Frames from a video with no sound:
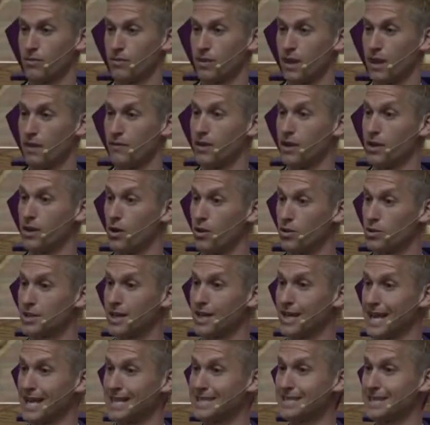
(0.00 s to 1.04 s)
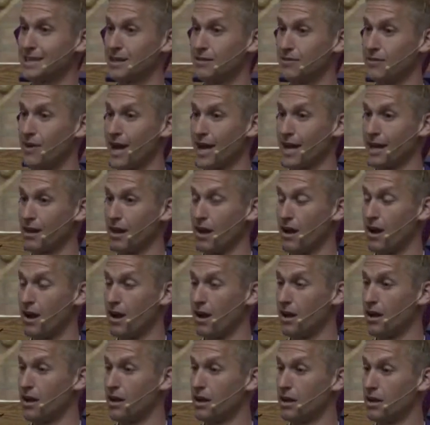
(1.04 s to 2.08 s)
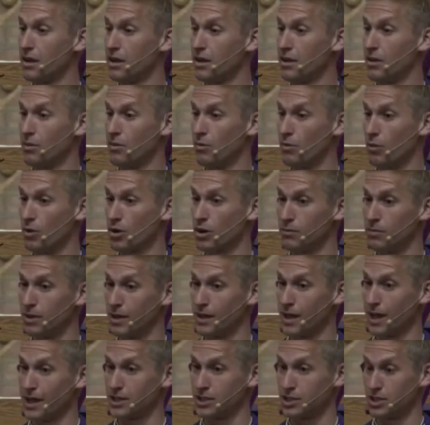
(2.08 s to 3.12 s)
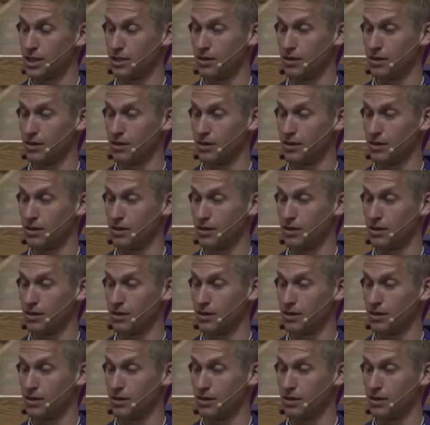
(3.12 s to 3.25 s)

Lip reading: If it goes against the divine law, we're to be like